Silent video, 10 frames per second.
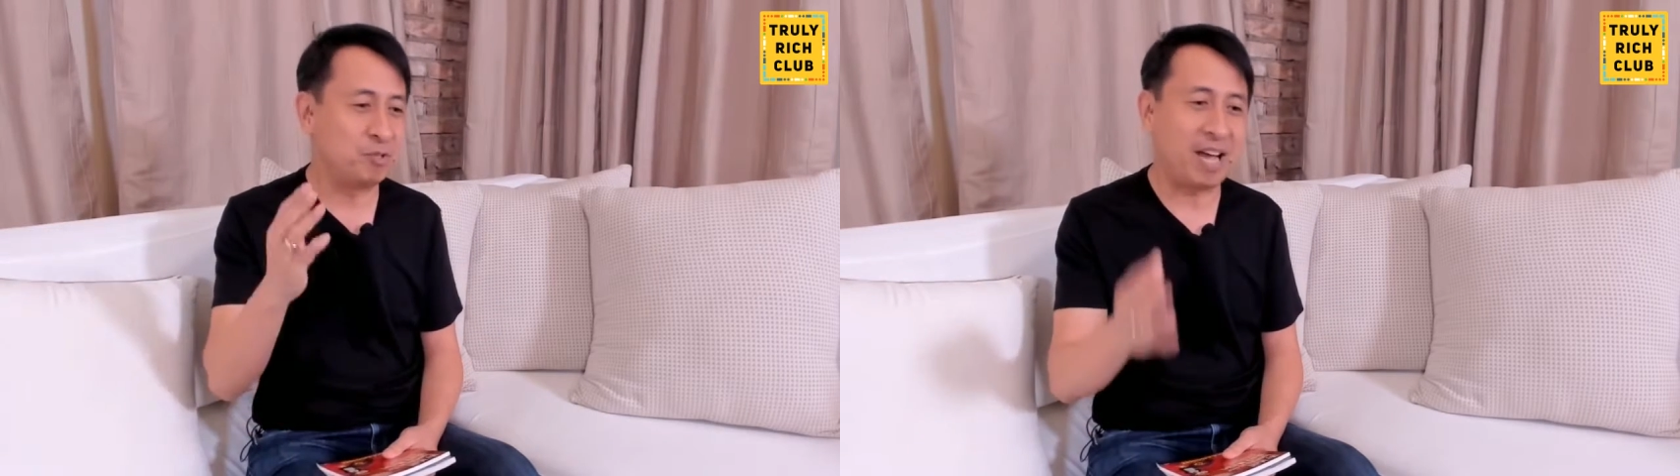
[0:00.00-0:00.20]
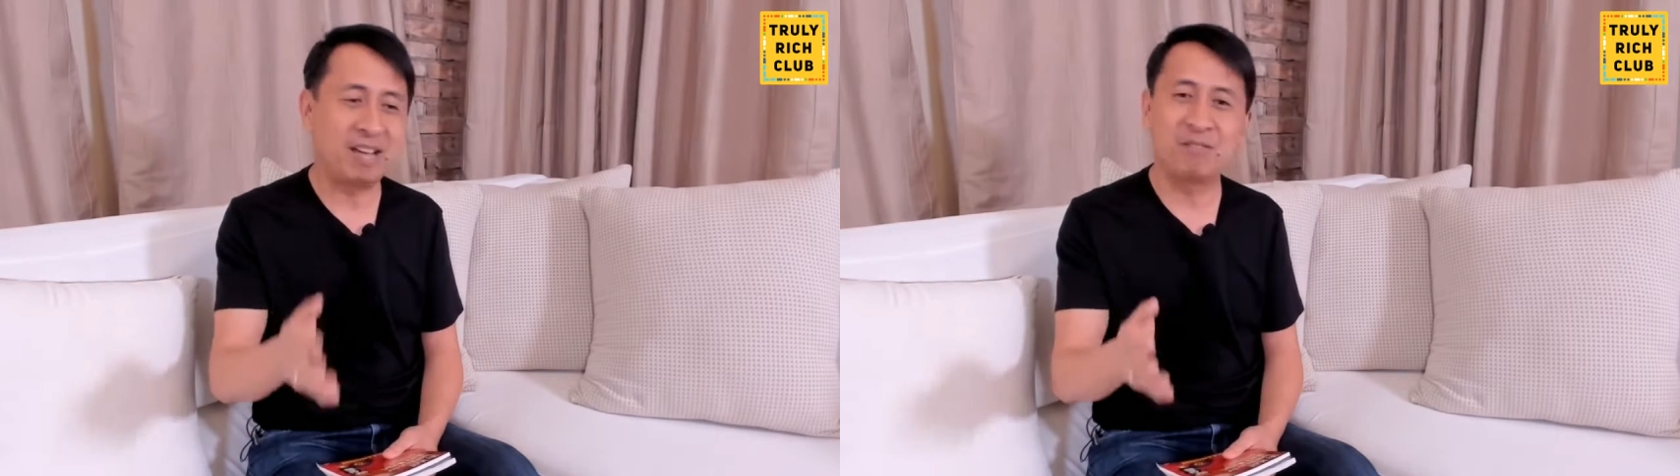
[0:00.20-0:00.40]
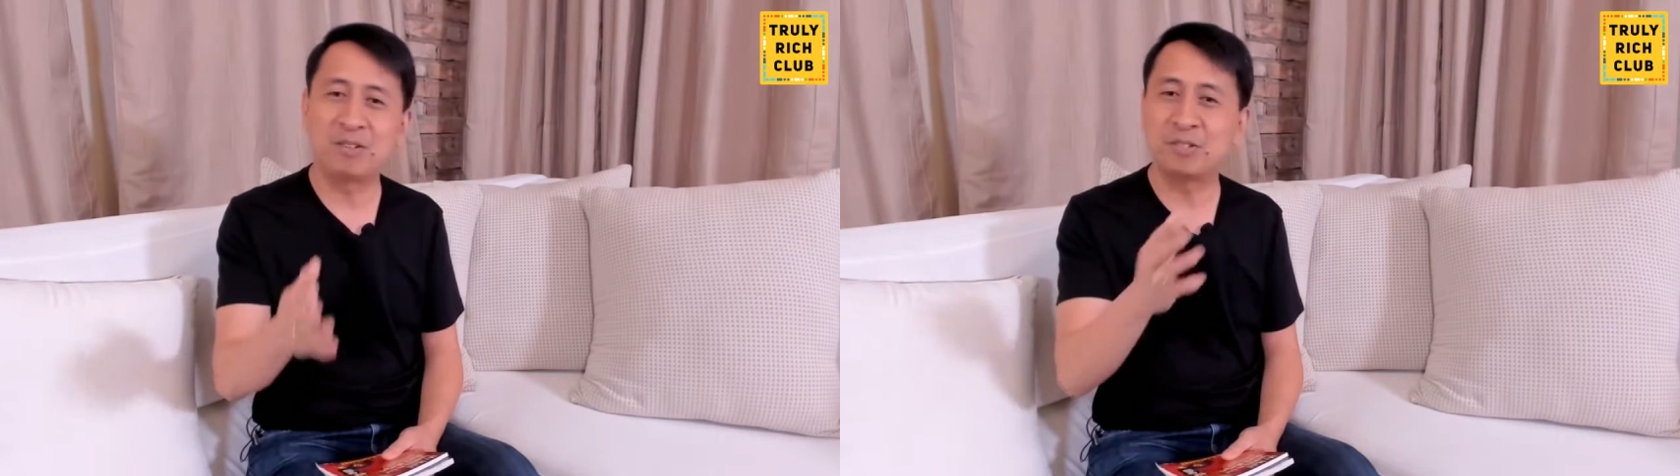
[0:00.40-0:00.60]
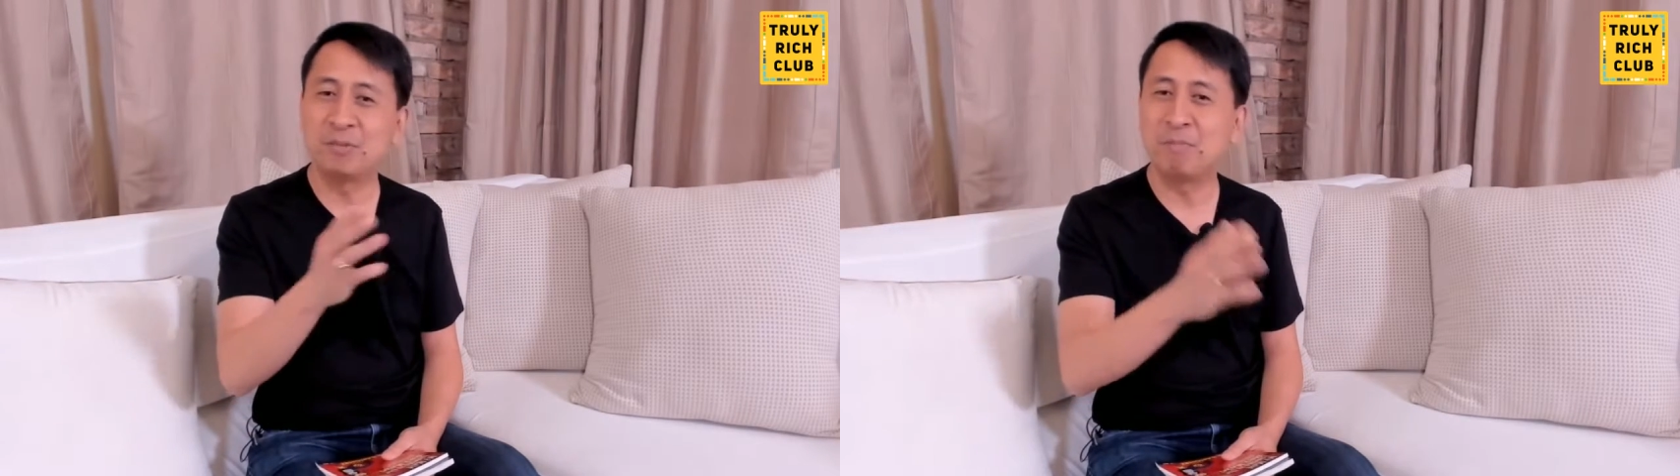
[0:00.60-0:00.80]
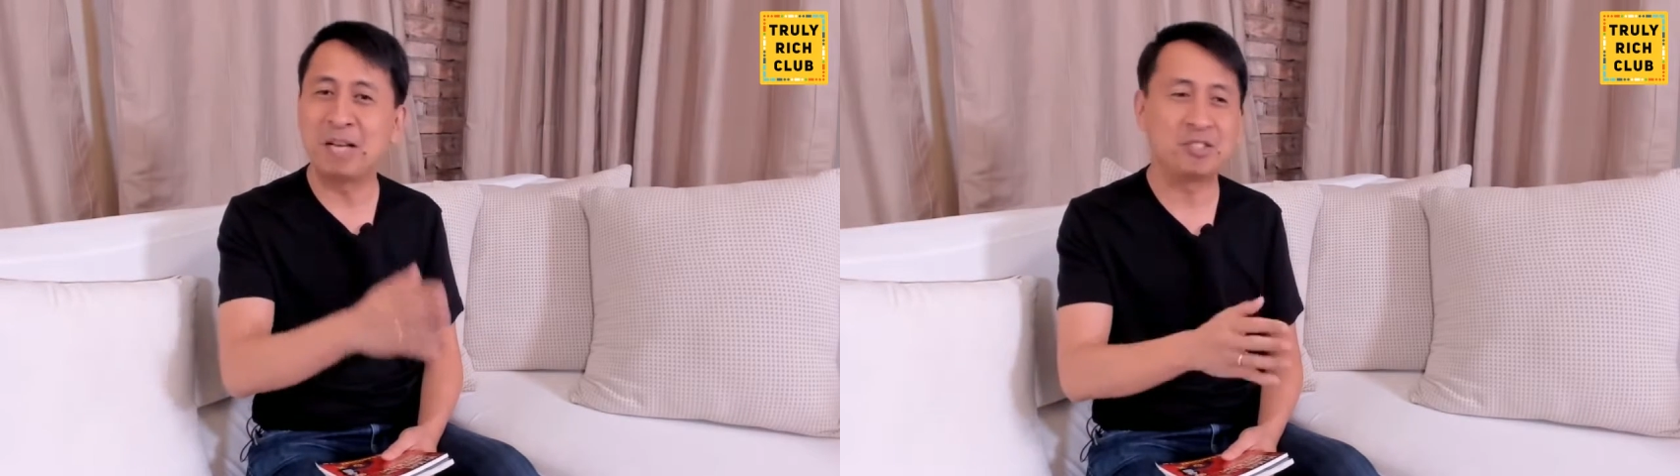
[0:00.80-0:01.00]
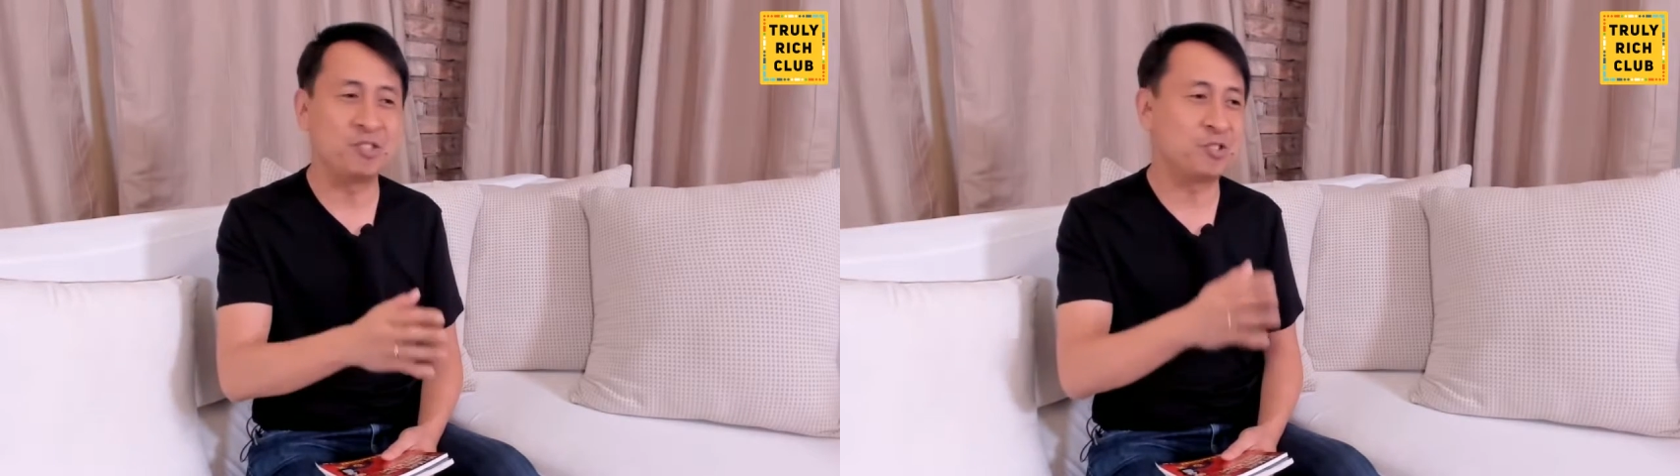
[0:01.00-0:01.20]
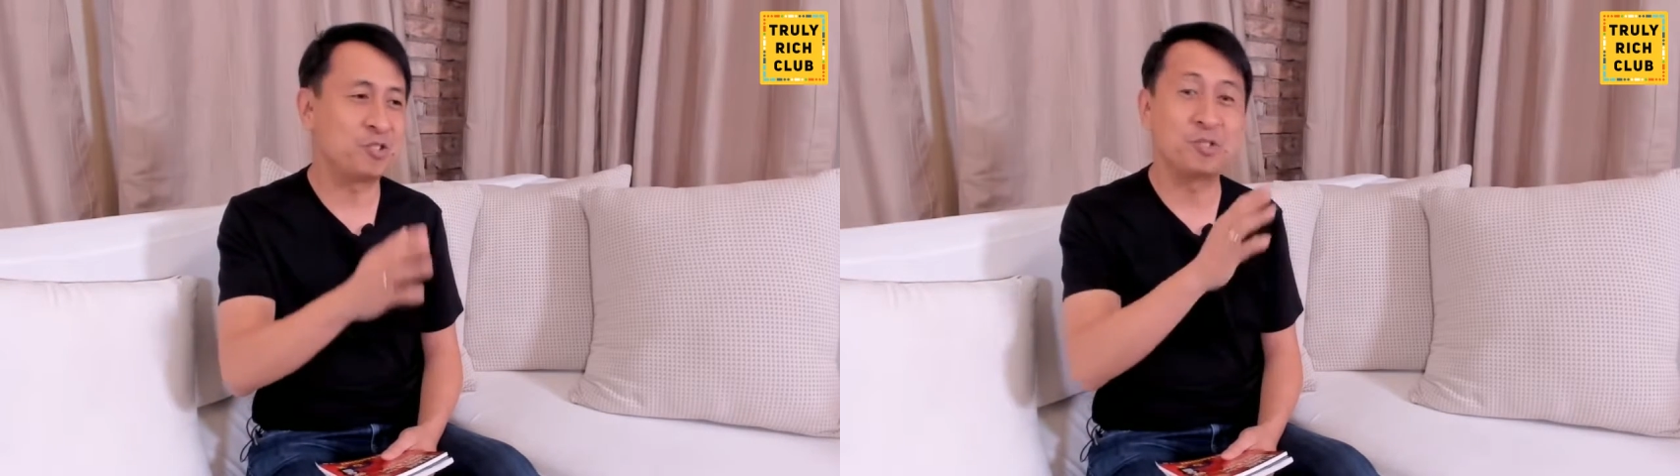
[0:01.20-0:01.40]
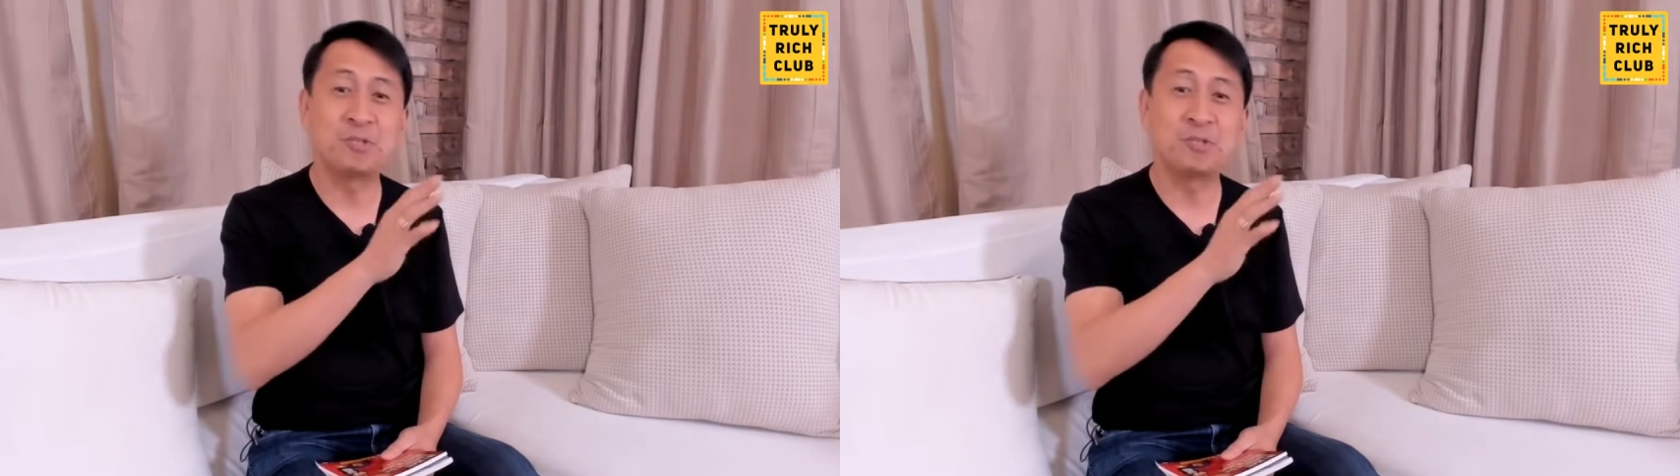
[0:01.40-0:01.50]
drivers to messengers